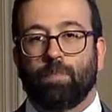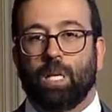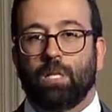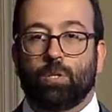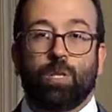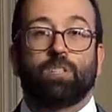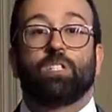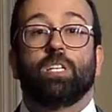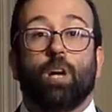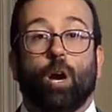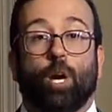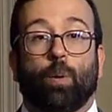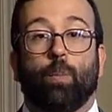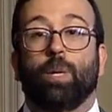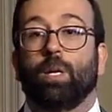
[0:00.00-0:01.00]
And so that's the
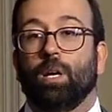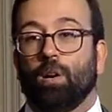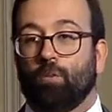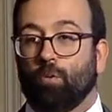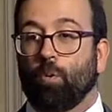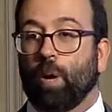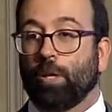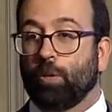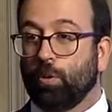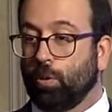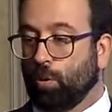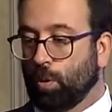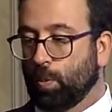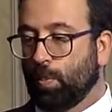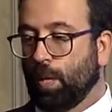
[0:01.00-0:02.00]
argument for why to do
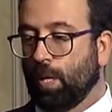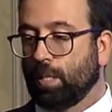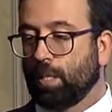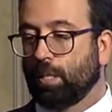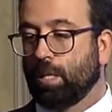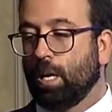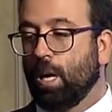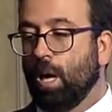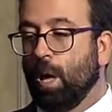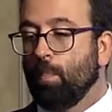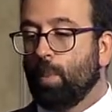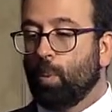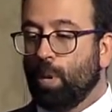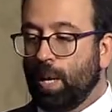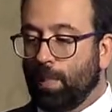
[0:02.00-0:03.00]
those policies.
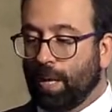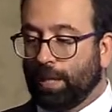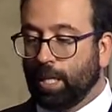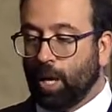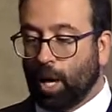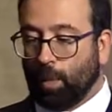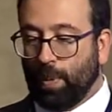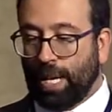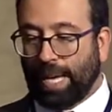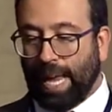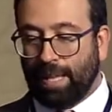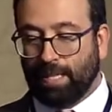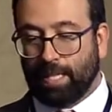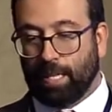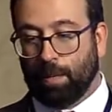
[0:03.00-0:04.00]
But what about the argument
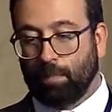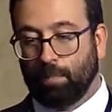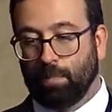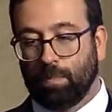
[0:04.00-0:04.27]
against them?